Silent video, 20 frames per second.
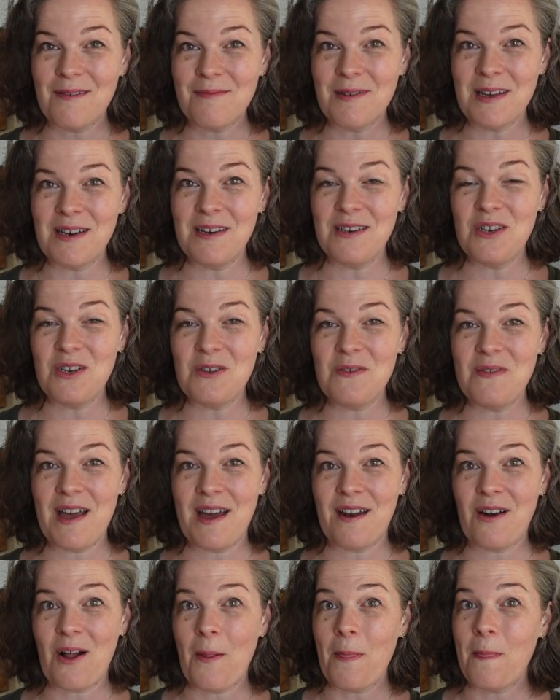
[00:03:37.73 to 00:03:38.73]
I'm gonna do
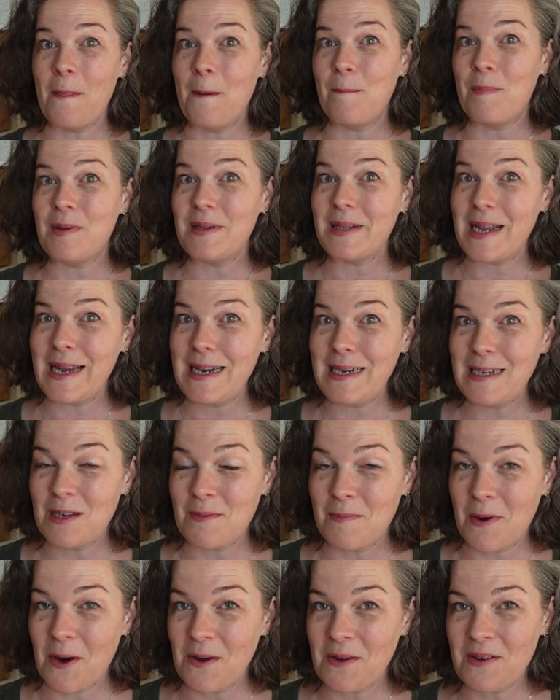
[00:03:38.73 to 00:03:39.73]
that on the plane
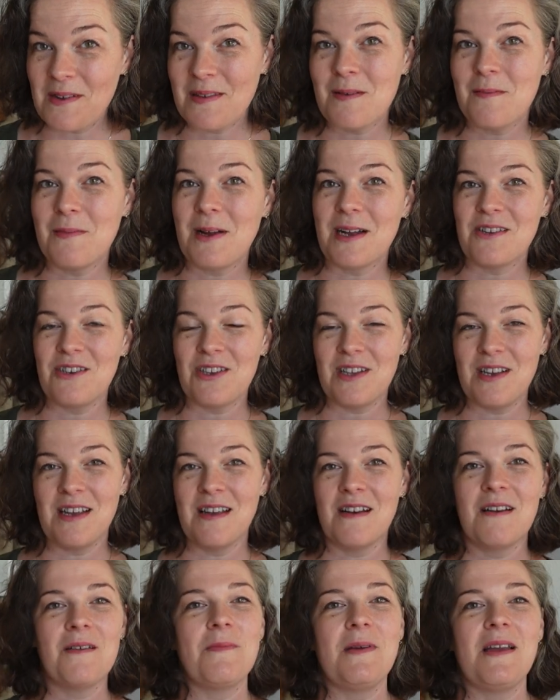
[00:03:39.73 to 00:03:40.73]
tomorrow because I'm actually
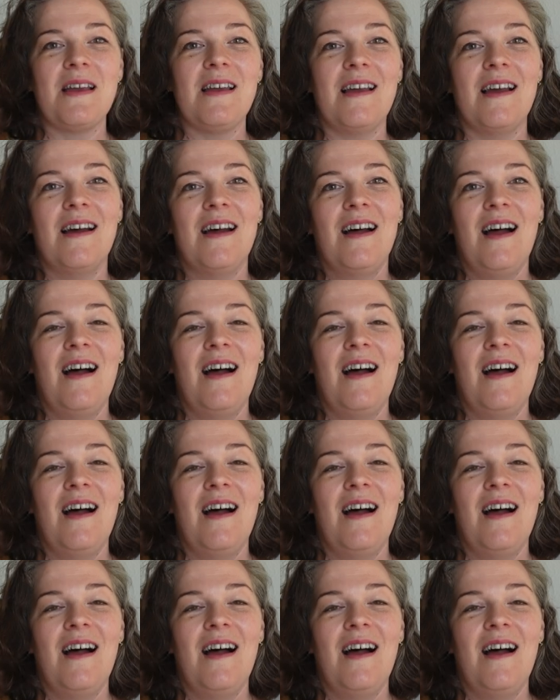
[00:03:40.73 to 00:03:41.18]
gonna be